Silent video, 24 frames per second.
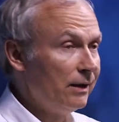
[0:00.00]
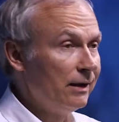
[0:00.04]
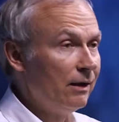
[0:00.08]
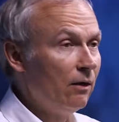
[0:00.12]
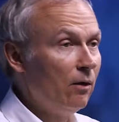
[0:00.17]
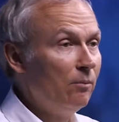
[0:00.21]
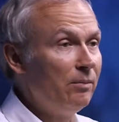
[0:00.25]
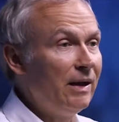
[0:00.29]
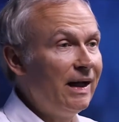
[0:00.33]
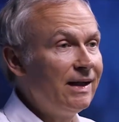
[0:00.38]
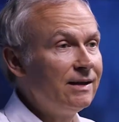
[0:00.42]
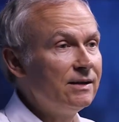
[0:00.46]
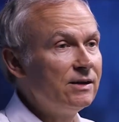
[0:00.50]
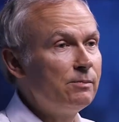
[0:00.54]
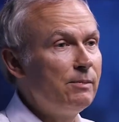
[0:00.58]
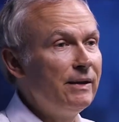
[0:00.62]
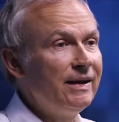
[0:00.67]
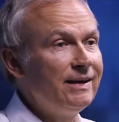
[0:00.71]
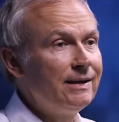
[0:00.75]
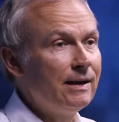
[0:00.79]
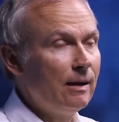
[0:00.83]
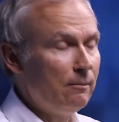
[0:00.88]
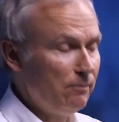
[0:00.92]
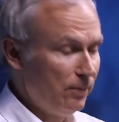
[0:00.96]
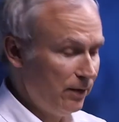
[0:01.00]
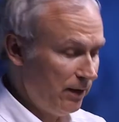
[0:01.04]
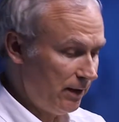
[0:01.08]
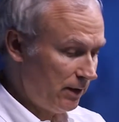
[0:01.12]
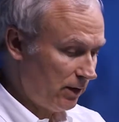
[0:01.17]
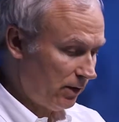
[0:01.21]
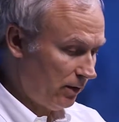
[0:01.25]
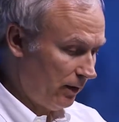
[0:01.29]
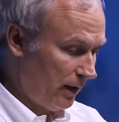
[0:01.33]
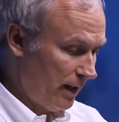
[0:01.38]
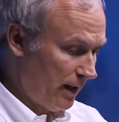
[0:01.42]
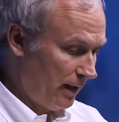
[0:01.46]
Now, on balance, big
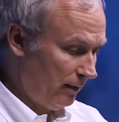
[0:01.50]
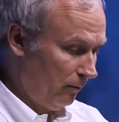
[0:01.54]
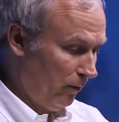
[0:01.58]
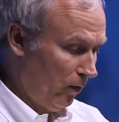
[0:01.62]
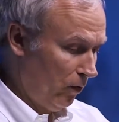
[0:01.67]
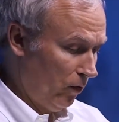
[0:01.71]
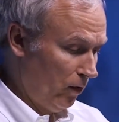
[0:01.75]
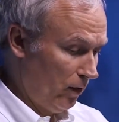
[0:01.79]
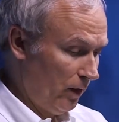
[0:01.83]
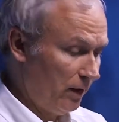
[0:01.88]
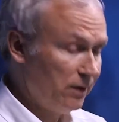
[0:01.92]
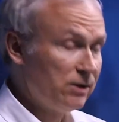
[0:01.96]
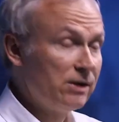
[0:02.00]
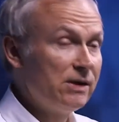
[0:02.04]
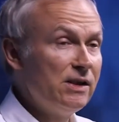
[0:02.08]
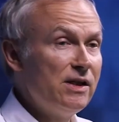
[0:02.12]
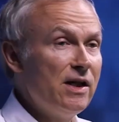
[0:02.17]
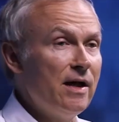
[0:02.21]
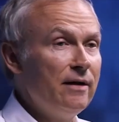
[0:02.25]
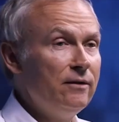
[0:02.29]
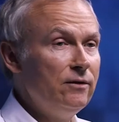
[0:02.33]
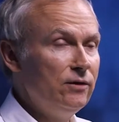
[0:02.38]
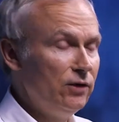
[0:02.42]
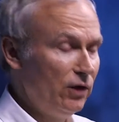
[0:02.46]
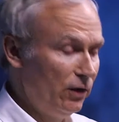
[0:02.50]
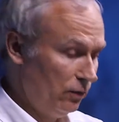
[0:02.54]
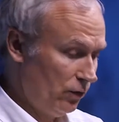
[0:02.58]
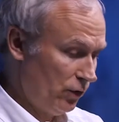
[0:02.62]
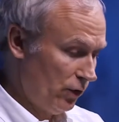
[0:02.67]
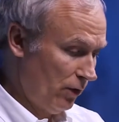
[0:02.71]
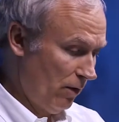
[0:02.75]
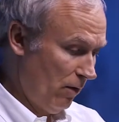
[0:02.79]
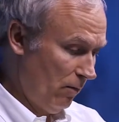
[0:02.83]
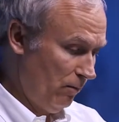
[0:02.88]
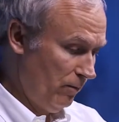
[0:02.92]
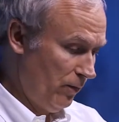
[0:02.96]
companies create more or less no new
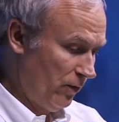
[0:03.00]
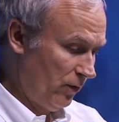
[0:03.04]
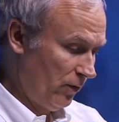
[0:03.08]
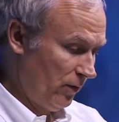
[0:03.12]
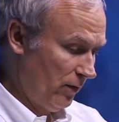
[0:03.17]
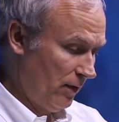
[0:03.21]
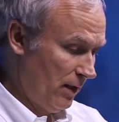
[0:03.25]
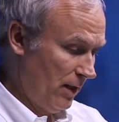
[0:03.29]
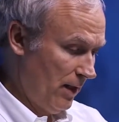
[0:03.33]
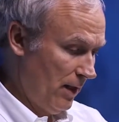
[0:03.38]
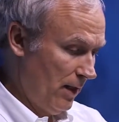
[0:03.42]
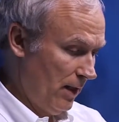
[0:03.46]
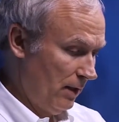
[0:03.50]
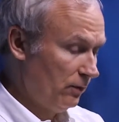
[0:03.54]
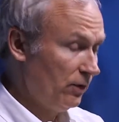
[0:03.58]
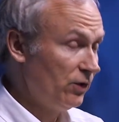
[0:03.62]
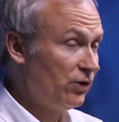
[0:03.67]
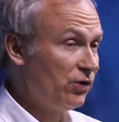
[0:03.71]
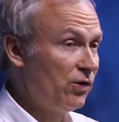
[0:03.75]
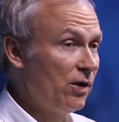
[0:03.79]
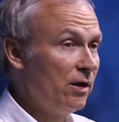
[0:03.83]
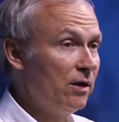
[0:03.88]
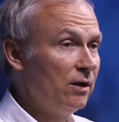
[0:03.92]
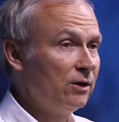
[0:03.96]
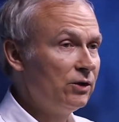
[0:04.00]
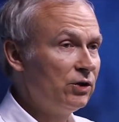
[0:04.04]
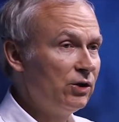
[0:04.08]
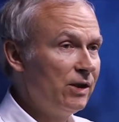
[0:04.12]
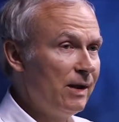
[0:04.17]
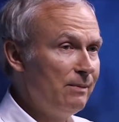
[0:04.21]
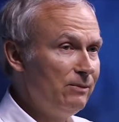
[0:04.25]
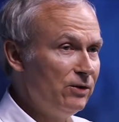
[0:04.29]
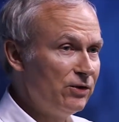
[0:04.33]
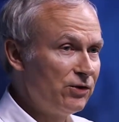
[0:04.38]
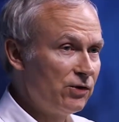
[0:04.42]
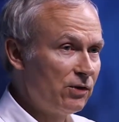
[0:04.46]
jobs. Research
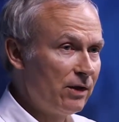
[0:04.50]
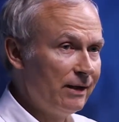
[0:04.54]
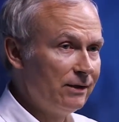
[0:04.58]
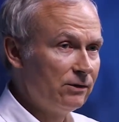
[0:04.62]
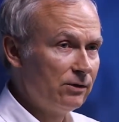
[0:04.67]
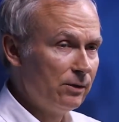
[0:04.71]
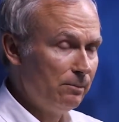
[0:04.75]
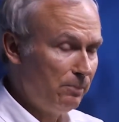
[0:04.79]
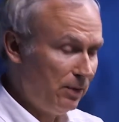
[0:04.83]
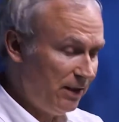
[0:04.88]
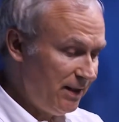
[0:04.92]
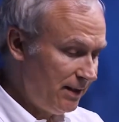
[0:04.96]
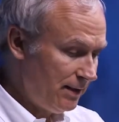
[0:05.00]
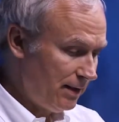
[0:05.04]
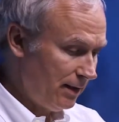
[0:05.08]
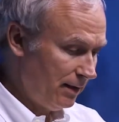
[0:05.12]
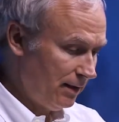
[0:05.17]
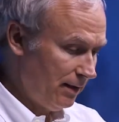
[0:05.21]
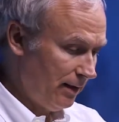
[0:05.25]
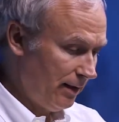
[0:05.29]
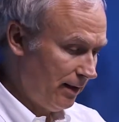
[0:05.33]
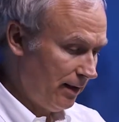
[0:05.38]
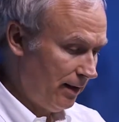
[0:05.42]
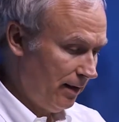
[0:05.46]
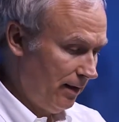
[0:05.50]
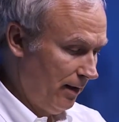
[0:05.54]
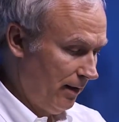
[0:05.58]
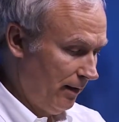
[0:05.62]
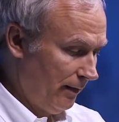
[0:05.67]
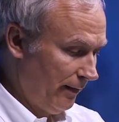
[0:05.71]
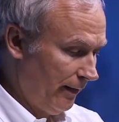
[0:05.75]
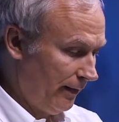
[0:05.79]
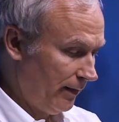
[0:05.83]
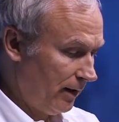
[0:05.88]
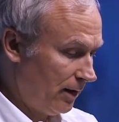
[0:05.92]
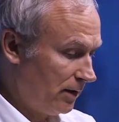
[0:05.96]
demonstrates repeatedly
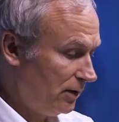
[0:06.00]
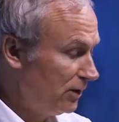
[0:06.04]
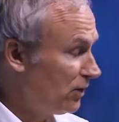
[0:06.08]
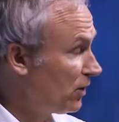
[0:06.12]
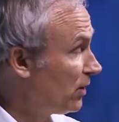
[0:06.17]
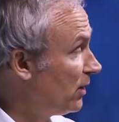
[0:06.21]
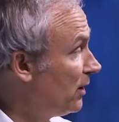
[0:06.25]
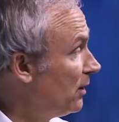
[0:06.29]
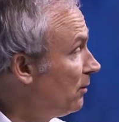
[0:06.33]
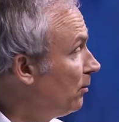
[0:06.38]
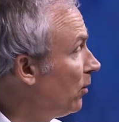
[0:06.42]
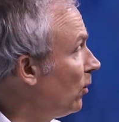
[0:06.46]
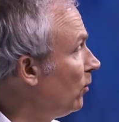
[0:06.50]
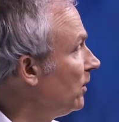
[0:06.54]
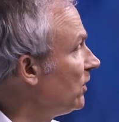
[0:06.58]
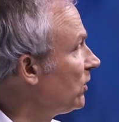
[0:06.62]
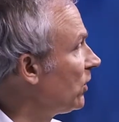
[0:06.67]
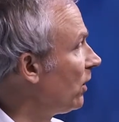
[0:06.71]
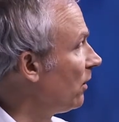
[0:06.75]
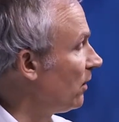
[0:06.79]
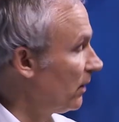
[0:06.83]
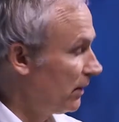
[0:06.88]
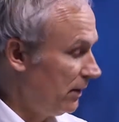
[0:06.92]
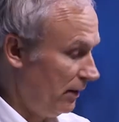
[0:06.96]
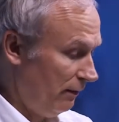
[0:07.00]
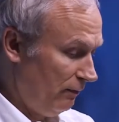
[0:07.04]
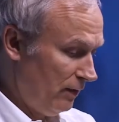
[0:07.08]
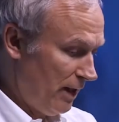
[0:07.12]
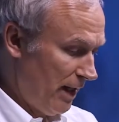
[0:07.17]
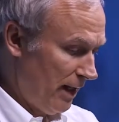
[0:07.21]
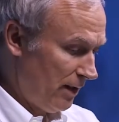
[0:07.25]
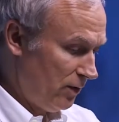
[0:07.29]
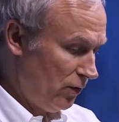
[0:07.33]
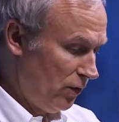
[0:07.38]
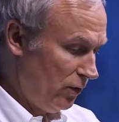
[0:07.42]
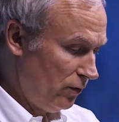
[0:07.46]
that the considerable majority of
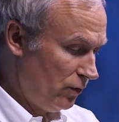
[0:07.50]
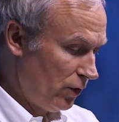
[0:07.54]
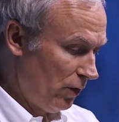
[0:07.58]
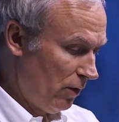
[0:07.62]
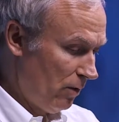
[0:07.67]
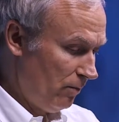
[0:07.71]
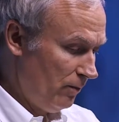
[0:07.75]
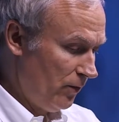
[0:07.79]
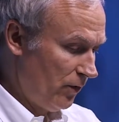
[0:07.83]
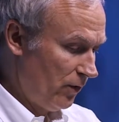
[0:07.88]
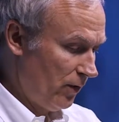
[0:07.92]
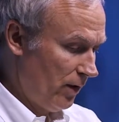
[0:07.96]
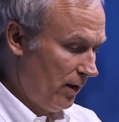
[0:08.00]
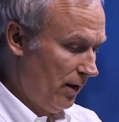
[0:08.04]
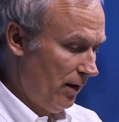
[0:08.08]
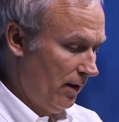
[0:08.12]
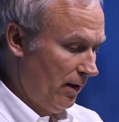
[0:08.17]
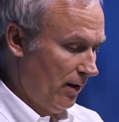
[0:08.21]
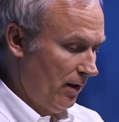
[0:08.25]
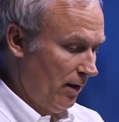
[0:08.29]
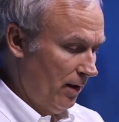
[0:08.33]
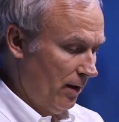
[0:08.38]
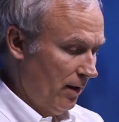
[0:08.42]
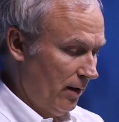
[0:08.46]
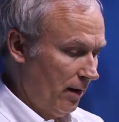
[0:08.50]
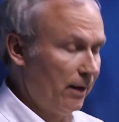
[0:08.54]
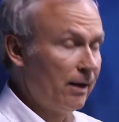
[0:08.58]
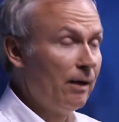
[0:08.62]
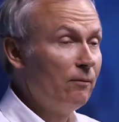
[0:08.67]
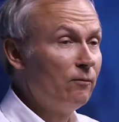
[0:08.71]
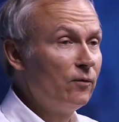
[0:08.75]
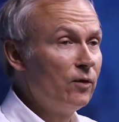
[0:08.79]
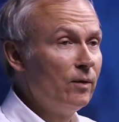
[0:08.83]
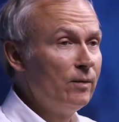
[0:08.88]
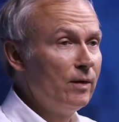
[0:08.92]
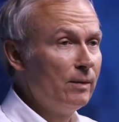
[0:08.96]
net new jobs
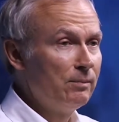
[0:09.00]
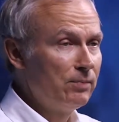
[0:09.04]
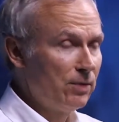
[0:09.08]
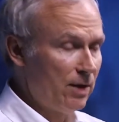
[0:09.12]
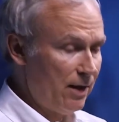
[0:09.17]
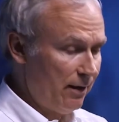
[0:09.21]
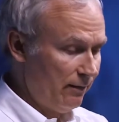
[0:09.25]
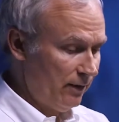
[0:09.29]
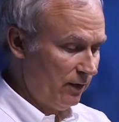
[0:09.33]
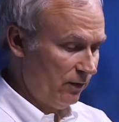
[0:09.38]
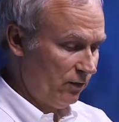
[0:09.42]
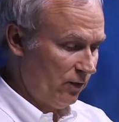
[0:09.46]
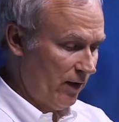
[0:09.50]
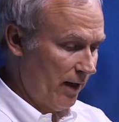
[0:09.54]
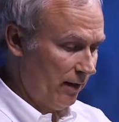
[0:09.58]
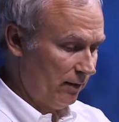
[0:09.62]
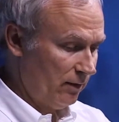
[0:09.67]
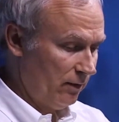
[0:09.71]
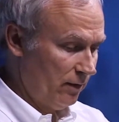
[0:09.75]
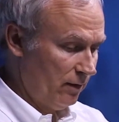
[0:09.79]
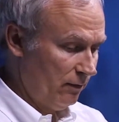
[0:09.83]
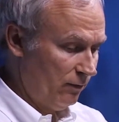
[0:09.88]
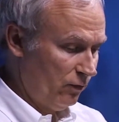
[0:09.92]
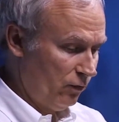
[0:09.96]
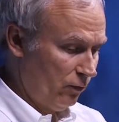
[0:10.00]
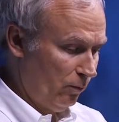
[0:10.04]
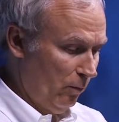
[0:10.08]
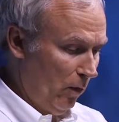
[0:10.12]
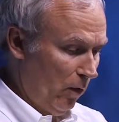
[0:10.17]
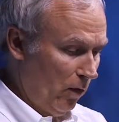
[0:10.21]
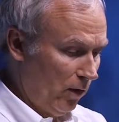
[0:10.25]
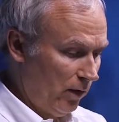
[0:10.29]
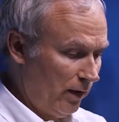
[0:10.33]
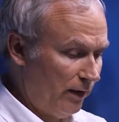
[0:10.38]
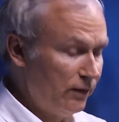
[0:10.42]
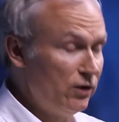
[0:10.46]
come from the private sector of
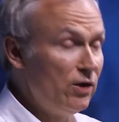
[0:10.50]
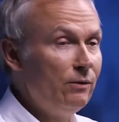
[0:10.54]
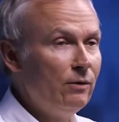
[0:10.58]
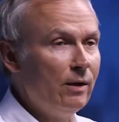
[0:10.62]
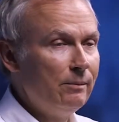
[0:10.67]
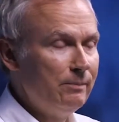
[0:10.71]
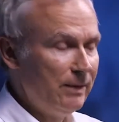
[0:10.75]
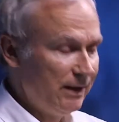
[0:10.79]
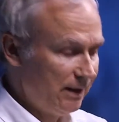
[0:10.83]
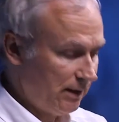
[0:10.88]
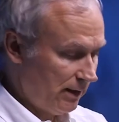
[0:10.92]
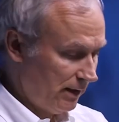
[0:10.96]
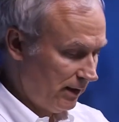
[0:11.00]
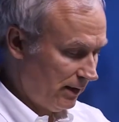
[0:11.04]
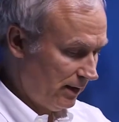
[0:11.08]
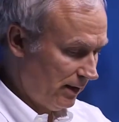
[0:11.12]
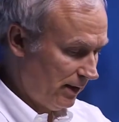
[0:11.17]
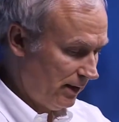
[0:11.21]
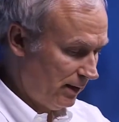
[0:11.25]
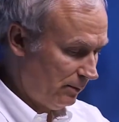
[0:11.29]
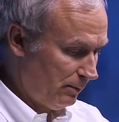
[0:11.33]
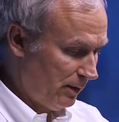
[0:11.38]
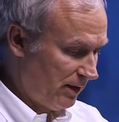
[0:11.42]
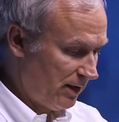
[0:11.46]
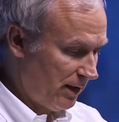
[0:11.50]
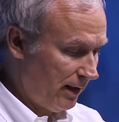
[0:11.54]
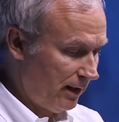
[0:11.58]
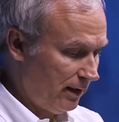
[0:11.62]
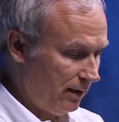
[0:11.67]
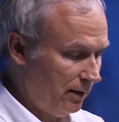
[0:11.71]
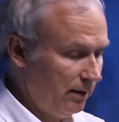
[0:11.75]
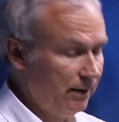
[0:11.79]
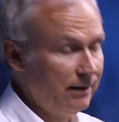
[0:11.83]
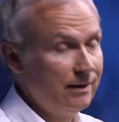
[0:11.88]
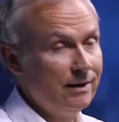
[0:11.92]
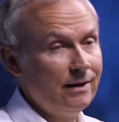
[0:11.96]
smaller, newer businesses,
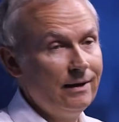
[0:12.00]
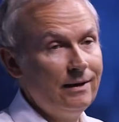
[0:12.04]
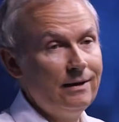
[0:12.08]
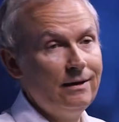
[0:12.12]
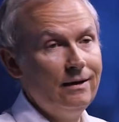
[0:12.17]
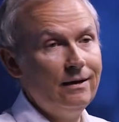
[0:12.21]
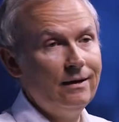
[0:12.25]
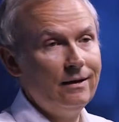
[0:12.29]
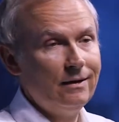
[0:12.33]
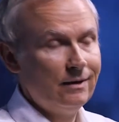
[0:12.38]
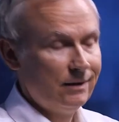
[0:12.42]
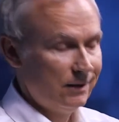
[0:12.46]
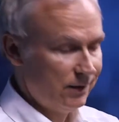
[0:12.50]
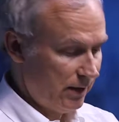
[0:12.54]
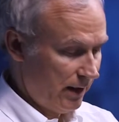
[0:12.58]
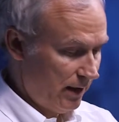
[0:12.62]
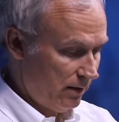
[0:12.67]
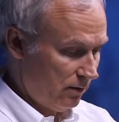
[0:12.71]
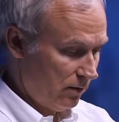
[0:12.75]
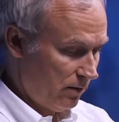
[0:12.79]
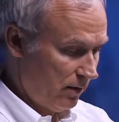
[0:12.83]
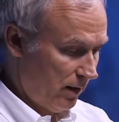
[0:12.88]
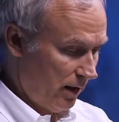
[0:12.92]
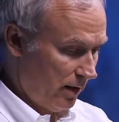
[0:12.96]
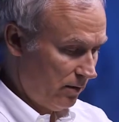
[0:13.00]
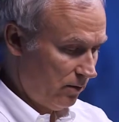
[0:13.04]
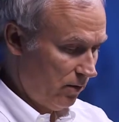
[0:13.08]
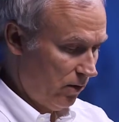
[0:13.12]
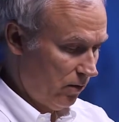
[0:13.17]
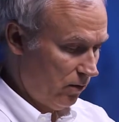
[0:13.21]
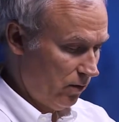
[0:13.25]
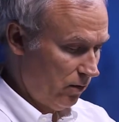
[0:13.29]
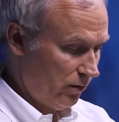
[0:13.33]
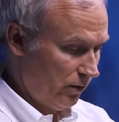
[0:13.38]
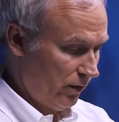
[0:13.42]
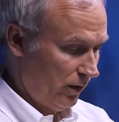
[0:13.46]
particularly the Gazelle
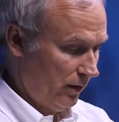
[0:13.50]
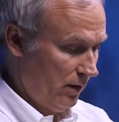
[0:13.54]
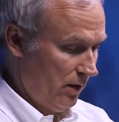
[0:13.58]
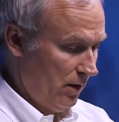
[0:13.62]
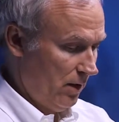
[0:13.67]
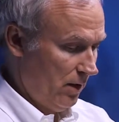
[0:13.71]
cohort,